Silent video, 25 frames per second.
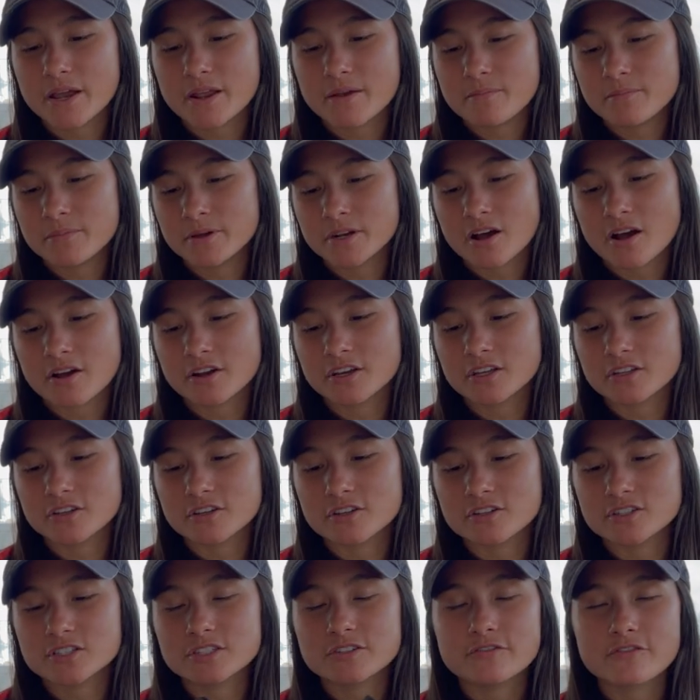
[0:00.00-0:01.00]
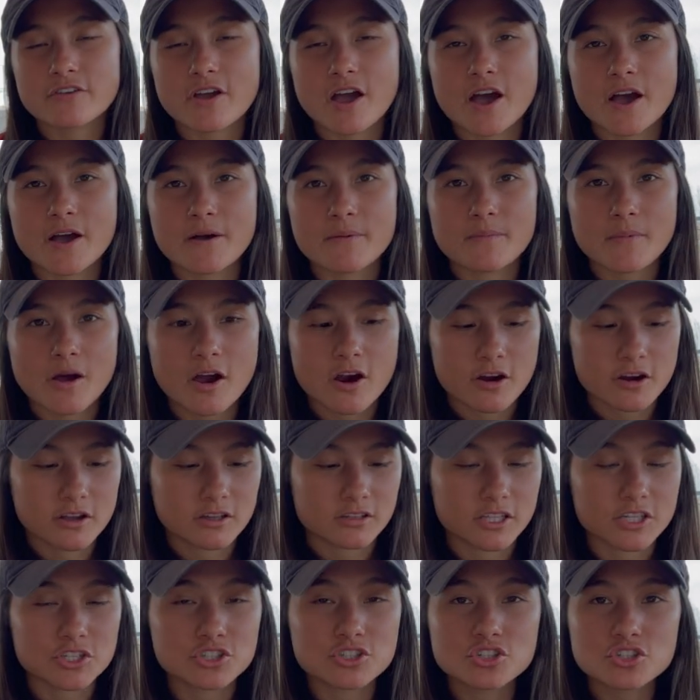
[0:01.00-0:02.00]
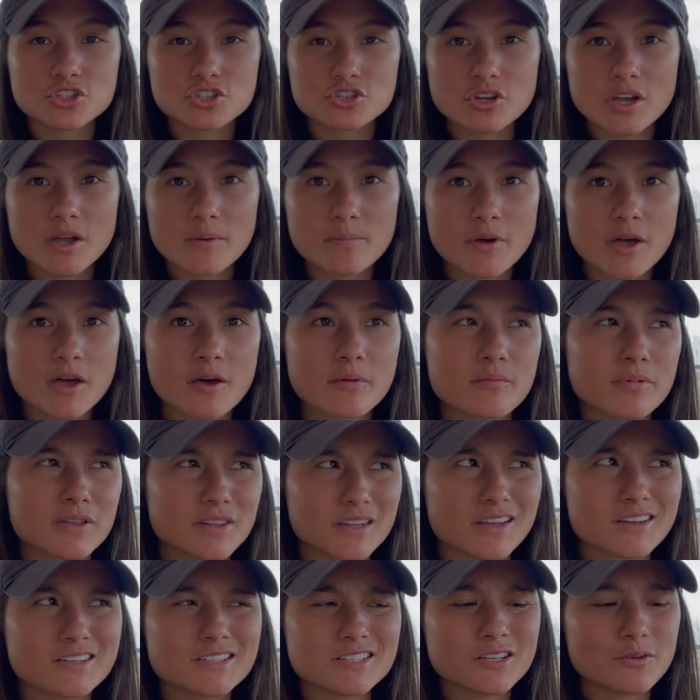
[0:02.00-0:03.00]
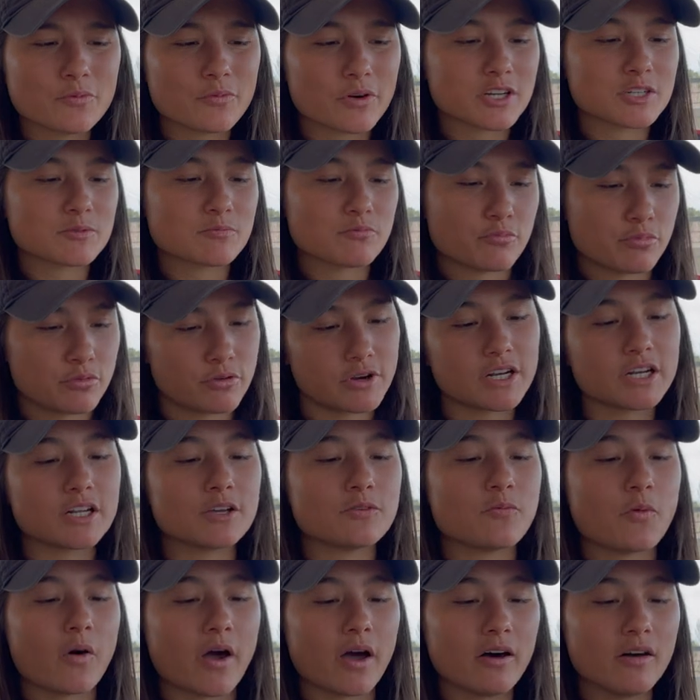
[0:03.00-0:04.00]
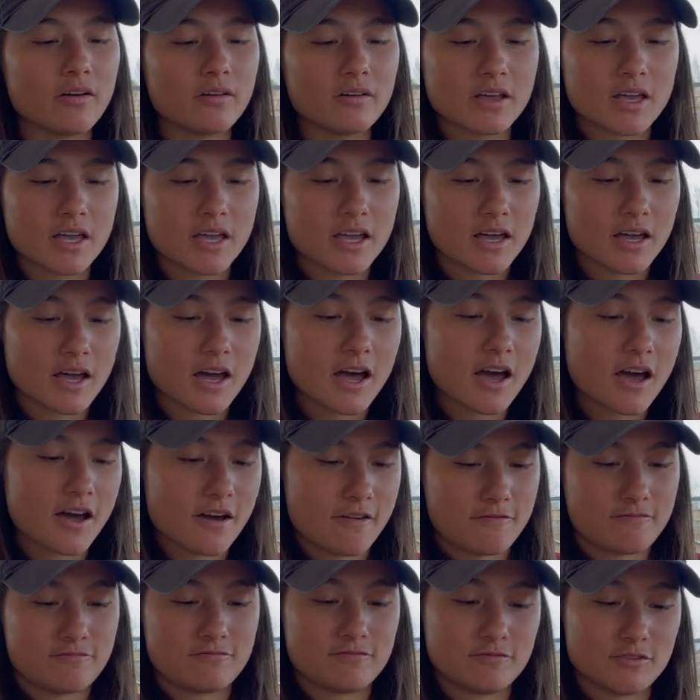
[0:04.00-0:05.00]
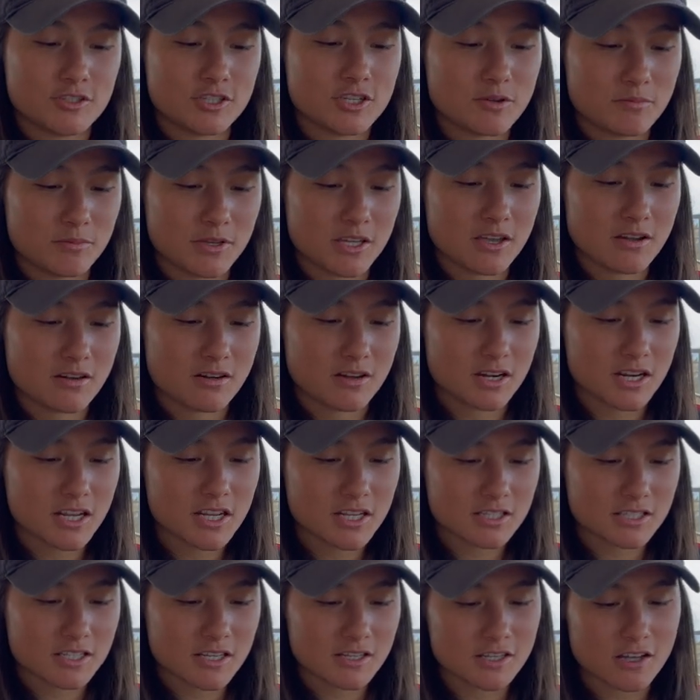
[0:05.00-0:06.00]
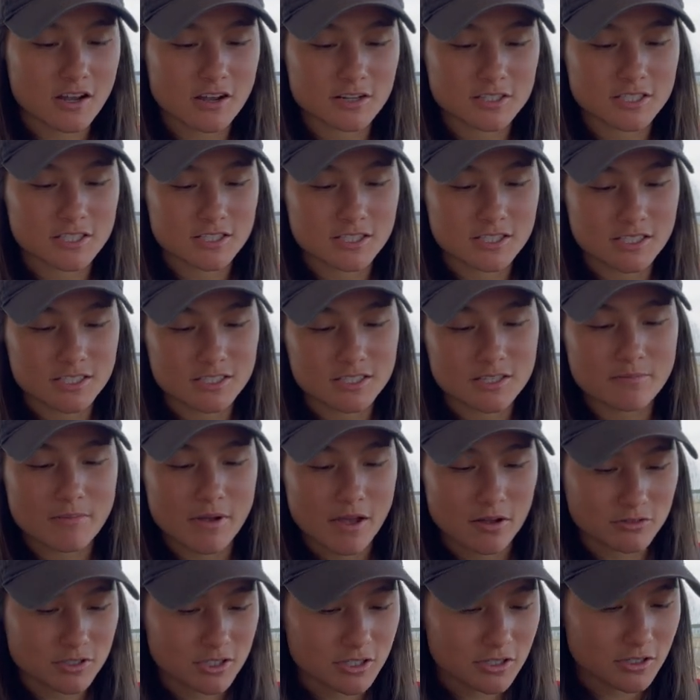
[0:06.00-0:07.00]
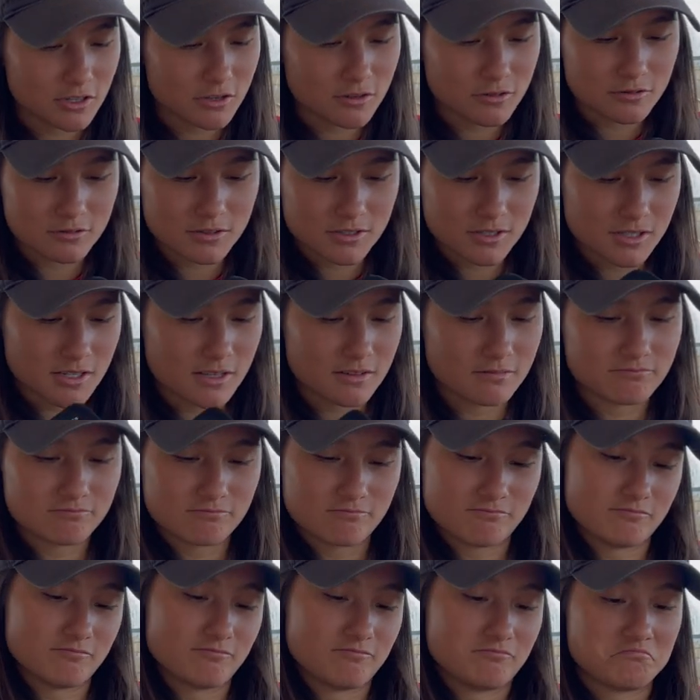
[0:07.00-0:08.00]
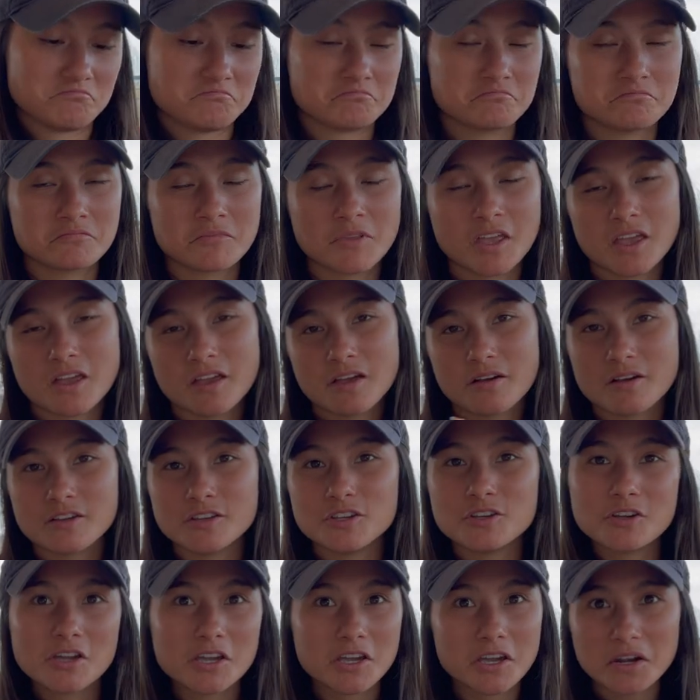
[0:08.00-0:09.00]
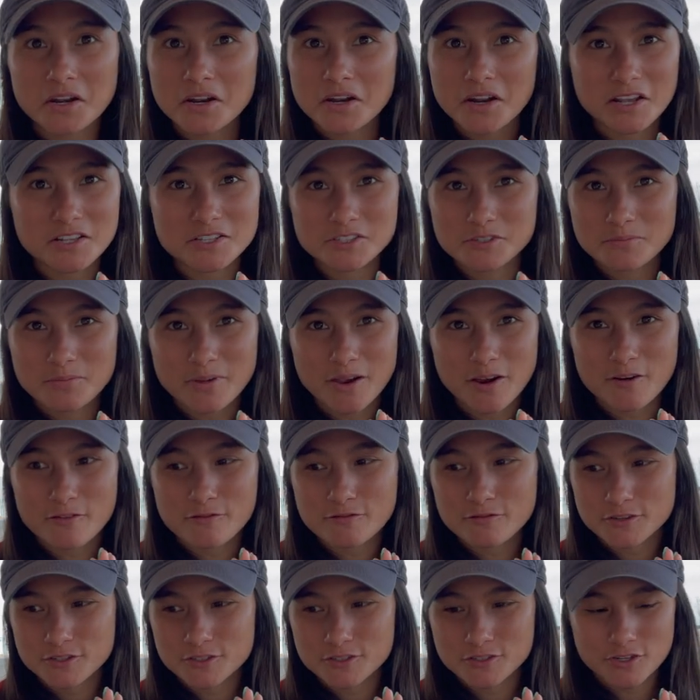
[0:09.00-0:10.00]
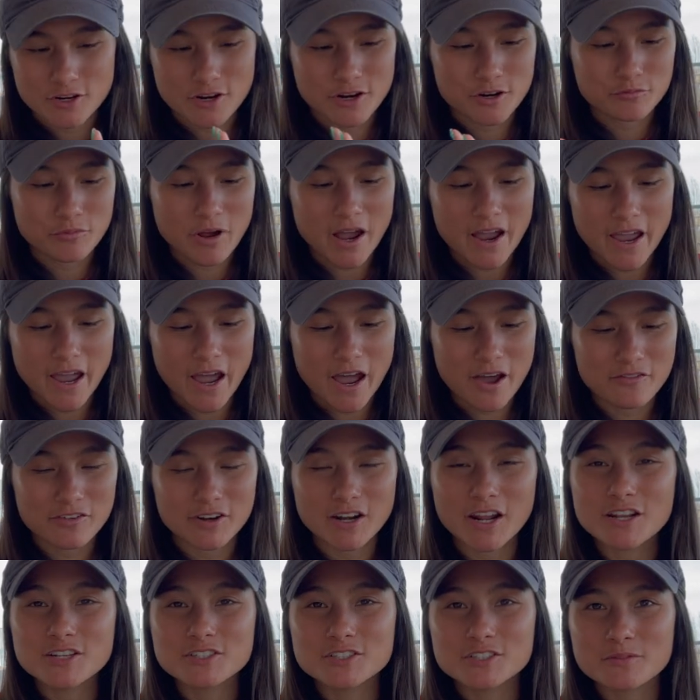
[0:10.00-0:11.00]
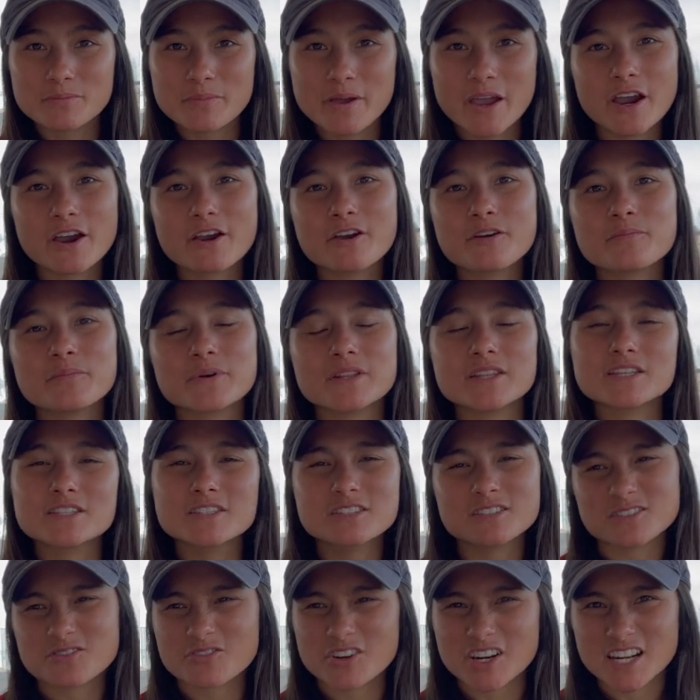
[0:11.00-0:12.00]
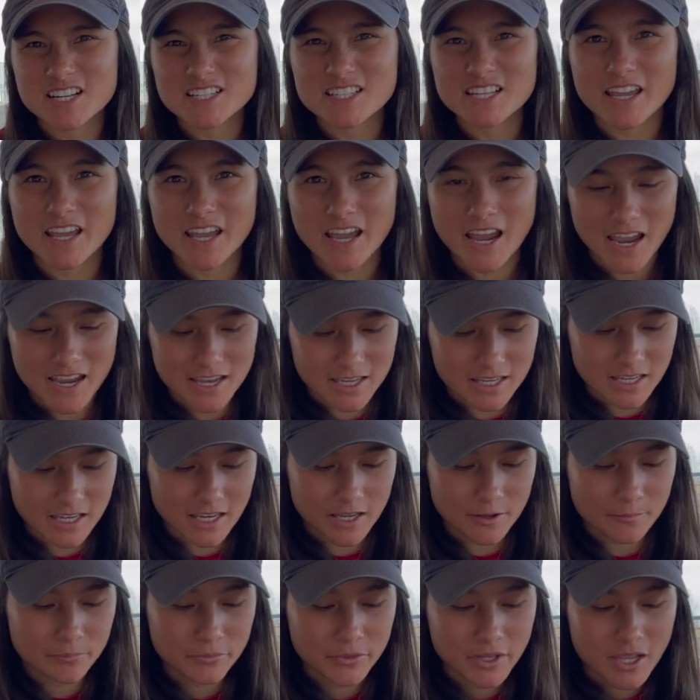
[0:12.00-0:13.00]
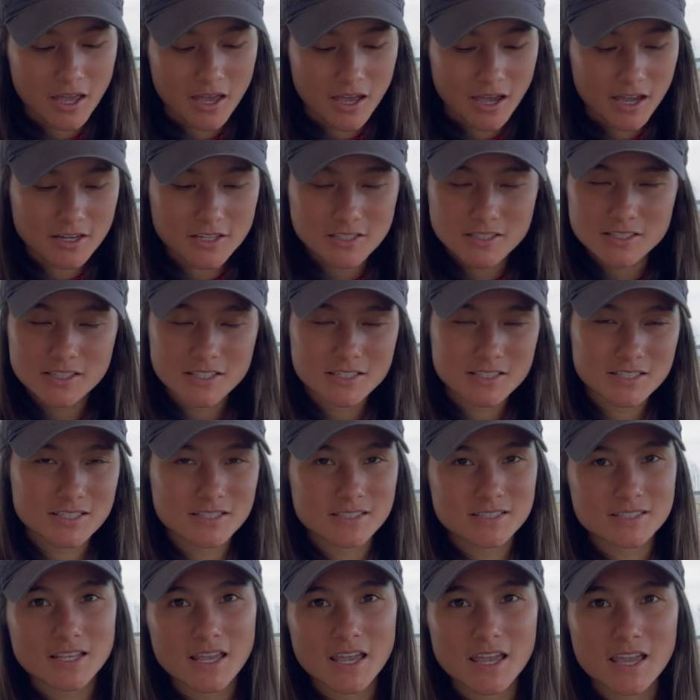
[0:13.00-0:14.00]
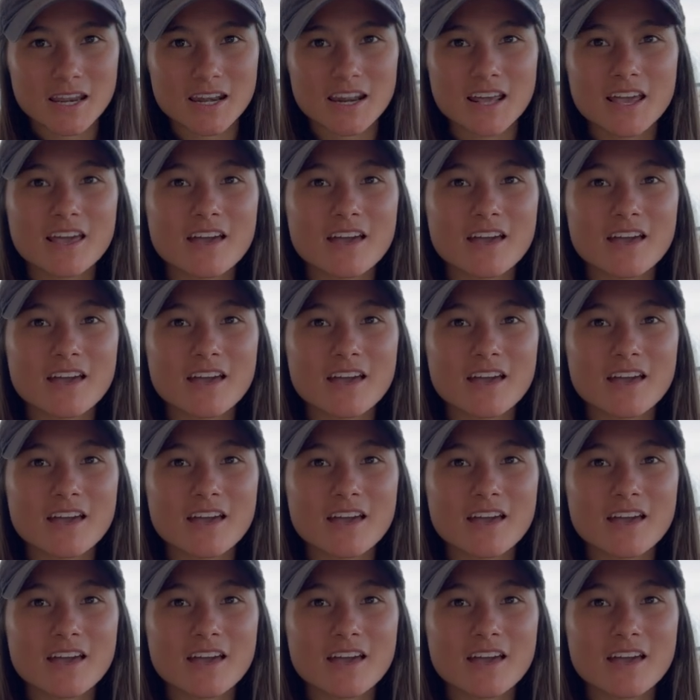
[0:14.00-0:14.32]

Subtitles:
binoculars from our glacier trip, but they actually worked pretty well, to be honest. I got to see some mountain goats. You can get a nicer pair for sure. I have a nicer pair, but this is the one I take hiking. I just like to sit,